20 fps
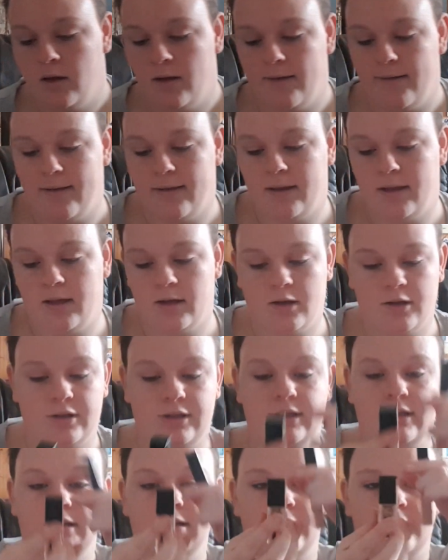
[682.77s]
I got
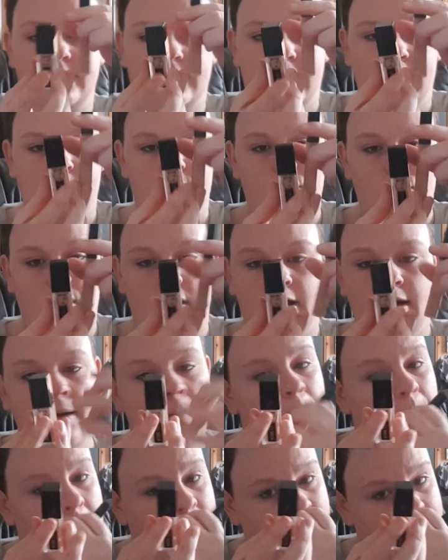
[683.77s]
the same one,
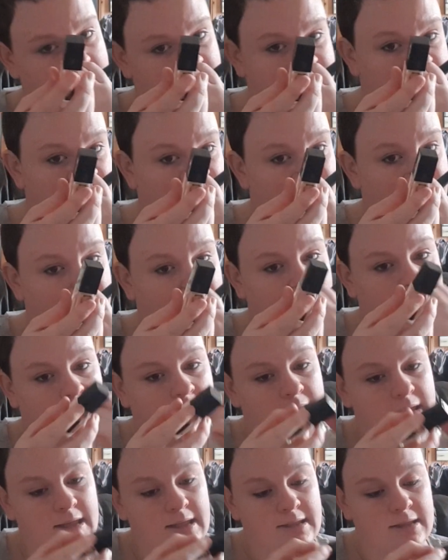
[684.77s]
but in a smaller one.
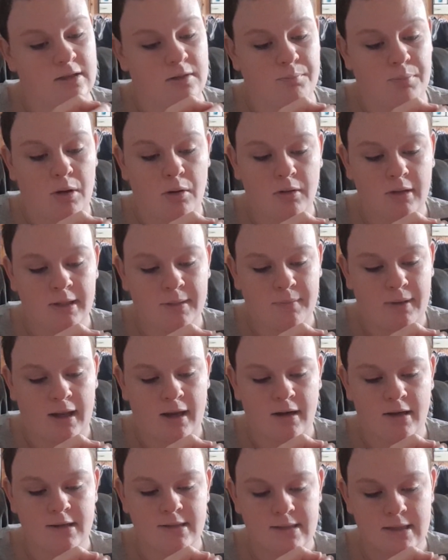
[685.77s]
It is Napoleon
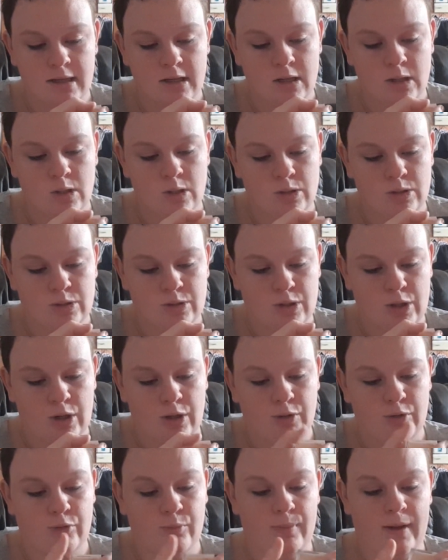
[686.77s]
Paris
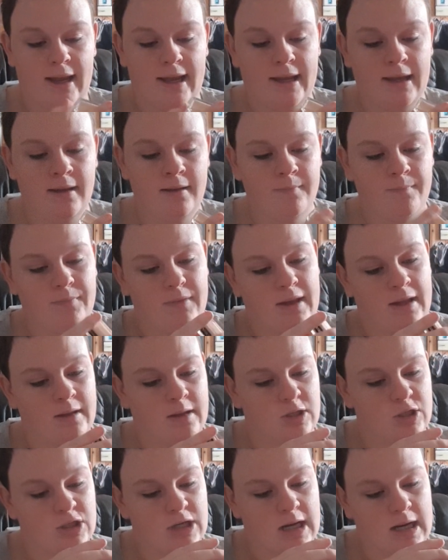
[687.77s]
Total Bay in the
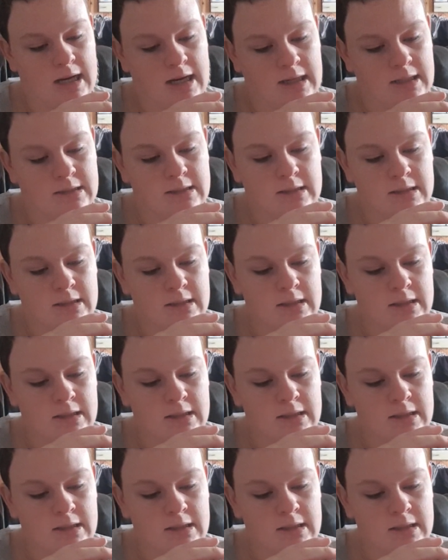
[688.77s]
shade